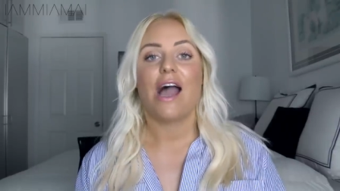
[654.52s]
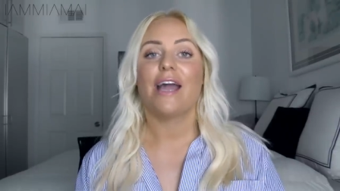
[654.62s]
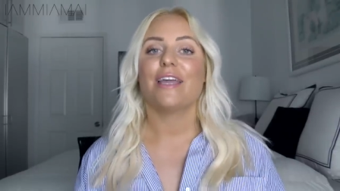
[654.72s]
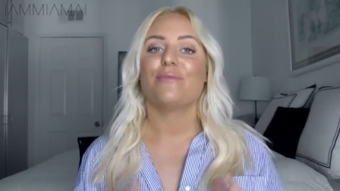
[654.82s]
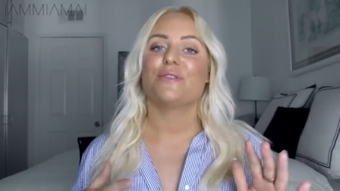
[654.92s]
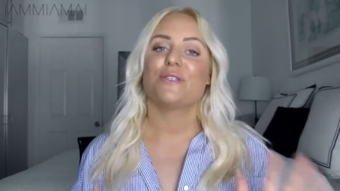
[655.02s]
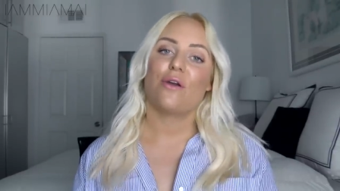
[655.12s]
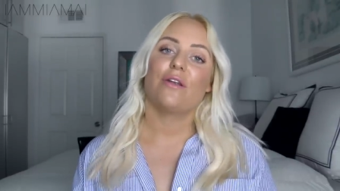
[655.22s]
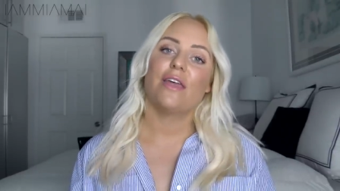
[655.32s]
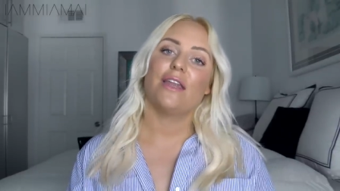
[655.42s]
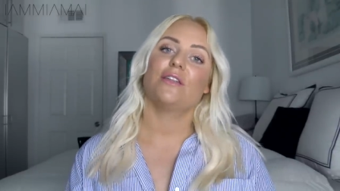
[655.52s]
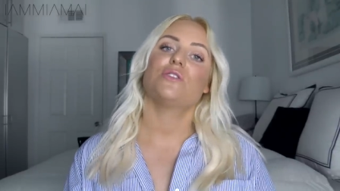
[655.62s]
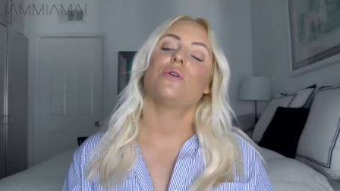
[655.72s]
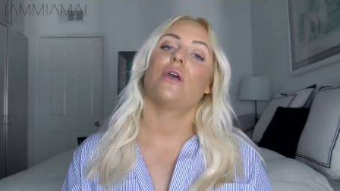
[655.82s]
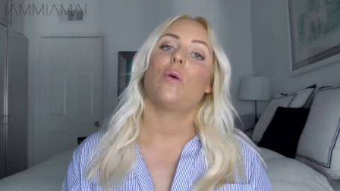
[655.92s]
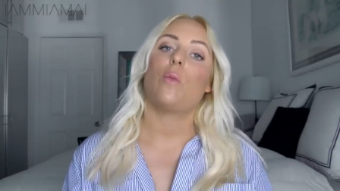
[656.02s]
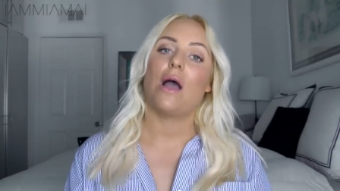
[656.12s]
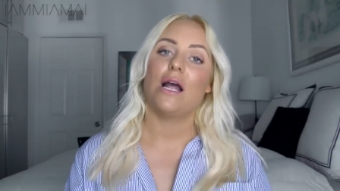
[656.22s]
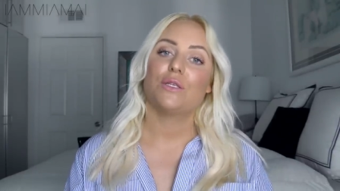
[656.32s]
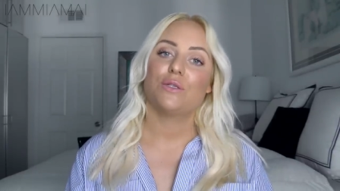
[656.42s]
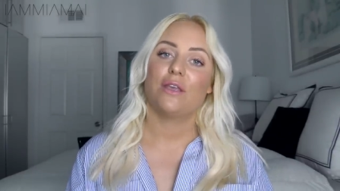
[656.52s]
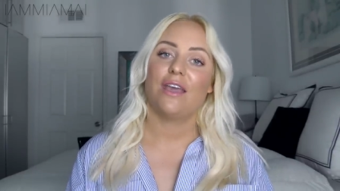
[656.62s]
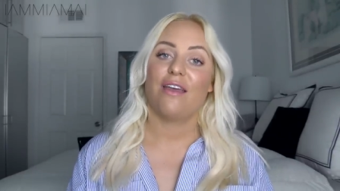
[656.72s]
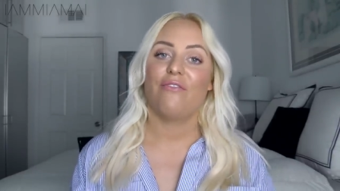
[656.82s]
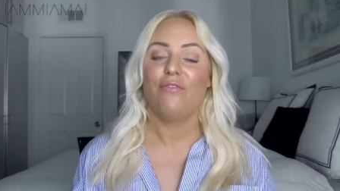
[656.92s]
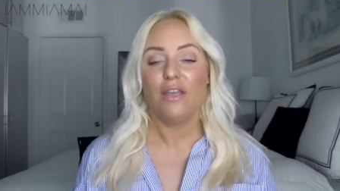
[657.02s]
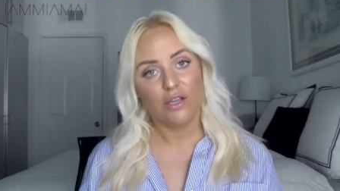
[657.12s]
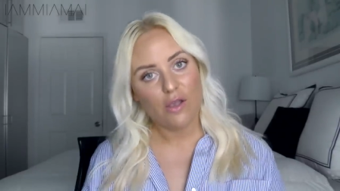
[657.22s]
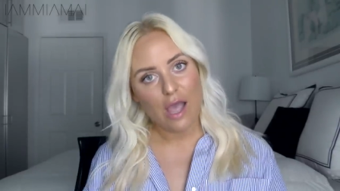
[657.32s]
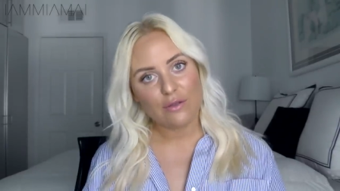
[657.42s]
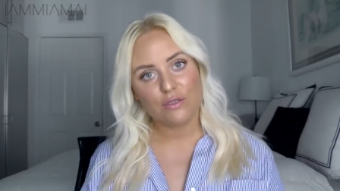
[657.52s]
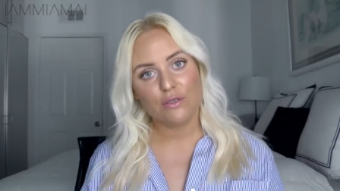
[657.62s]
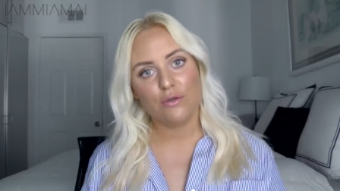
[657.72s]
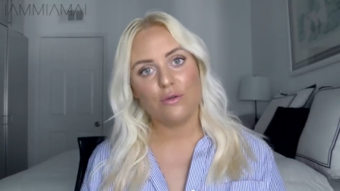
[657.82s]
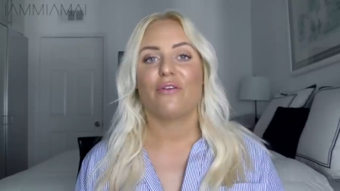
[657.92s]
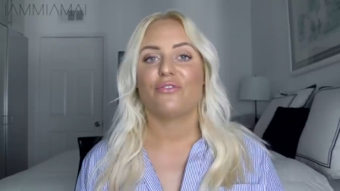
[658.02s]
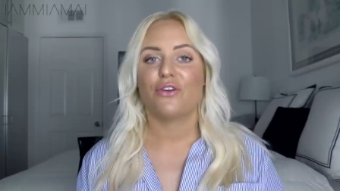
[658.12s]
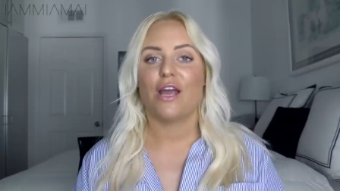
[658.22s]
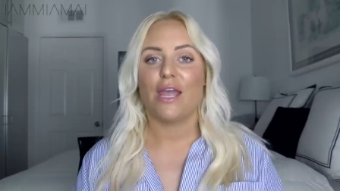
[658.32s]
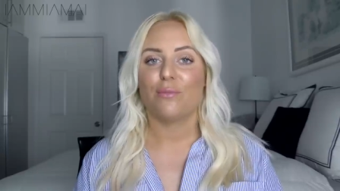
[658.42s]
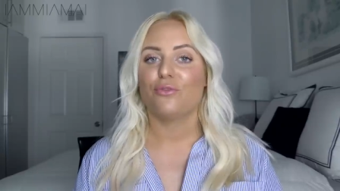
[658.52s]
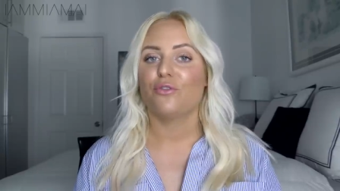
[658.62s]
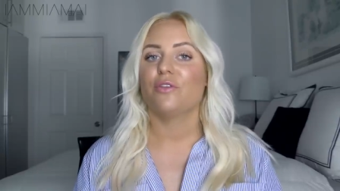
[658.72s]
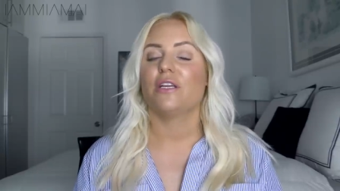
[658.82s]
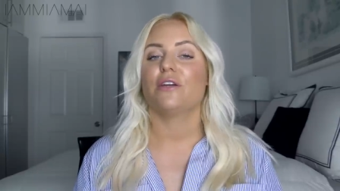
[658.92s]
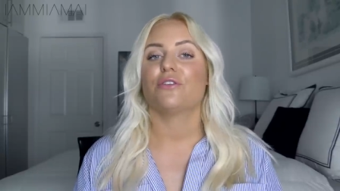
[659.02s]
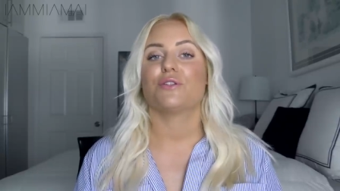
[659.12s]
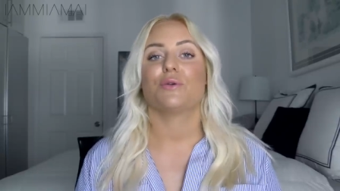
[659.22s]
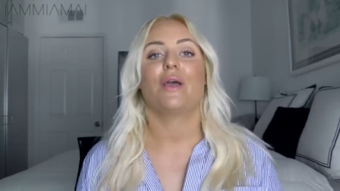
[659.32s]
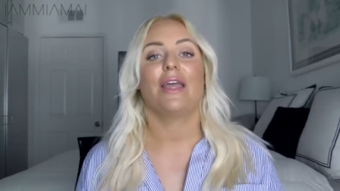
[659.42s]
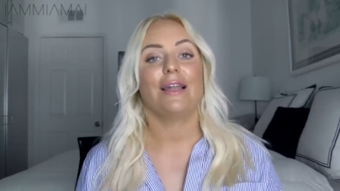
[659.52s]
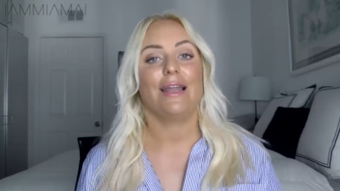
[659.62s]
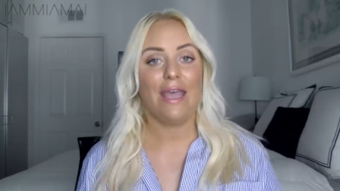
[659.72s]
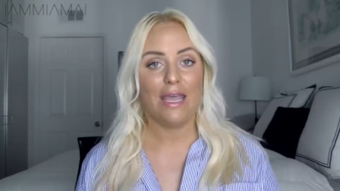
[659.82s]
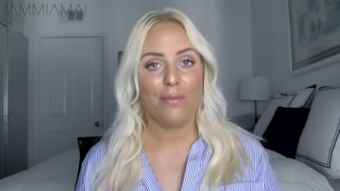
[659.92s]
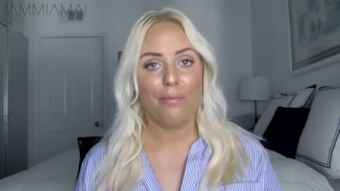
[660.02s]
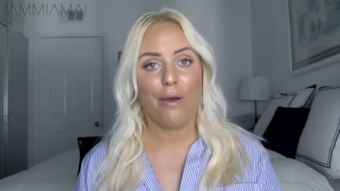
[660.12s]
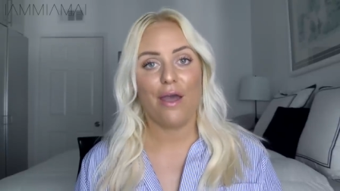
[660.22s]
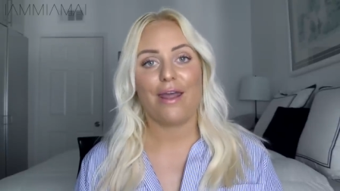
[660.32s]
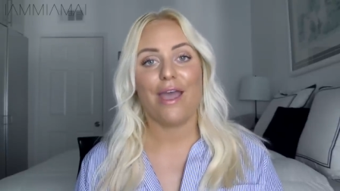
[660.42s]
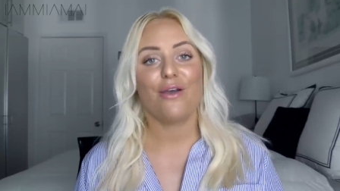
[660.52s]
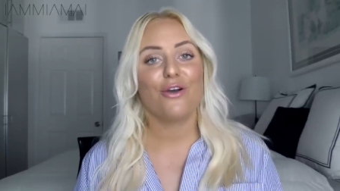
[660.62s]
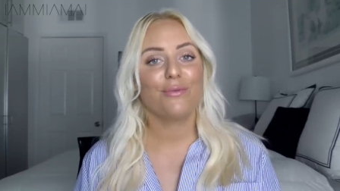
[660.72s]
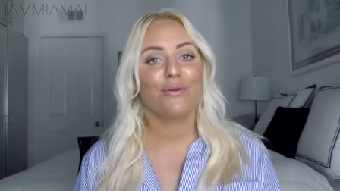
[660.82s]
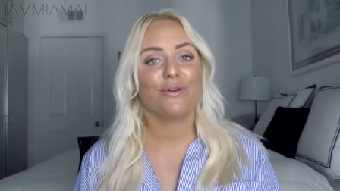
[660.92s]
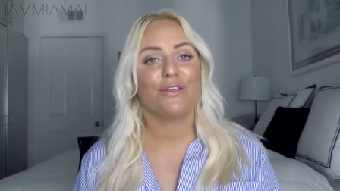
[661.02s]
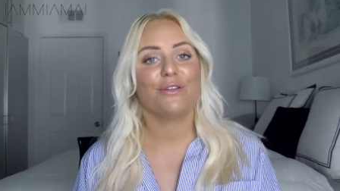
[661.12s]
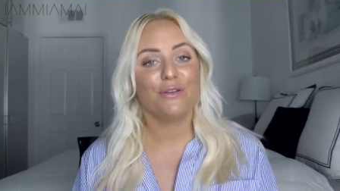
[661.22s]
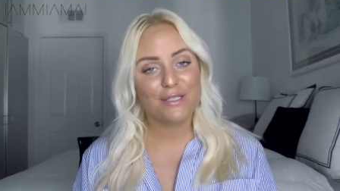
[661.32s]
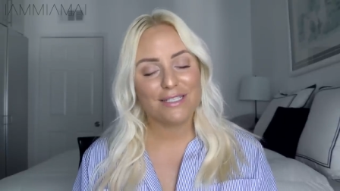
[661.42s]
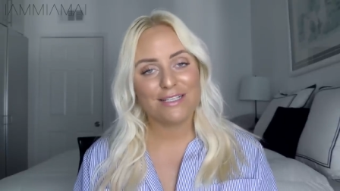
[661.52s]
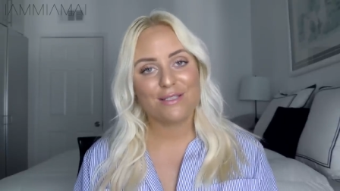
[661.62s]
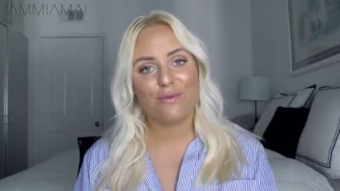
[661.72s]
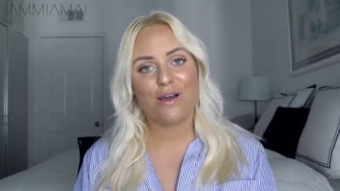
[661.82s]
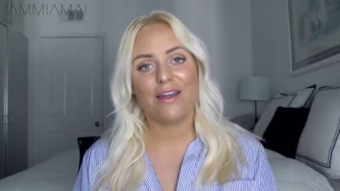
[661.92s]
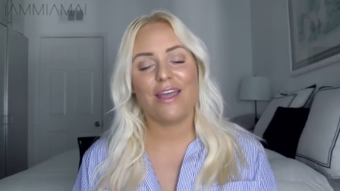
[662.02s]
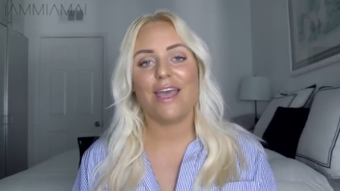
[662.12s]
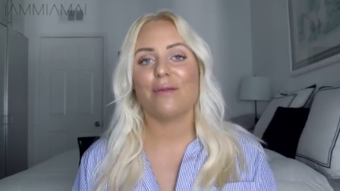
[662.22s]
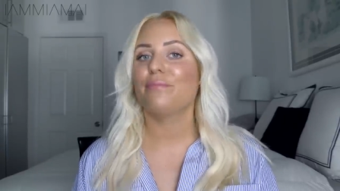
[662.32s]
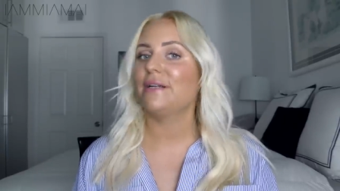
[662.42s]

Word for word: I am sorry that it took a while to get a video out to you after I moved here to LA, but I hope you could use this one and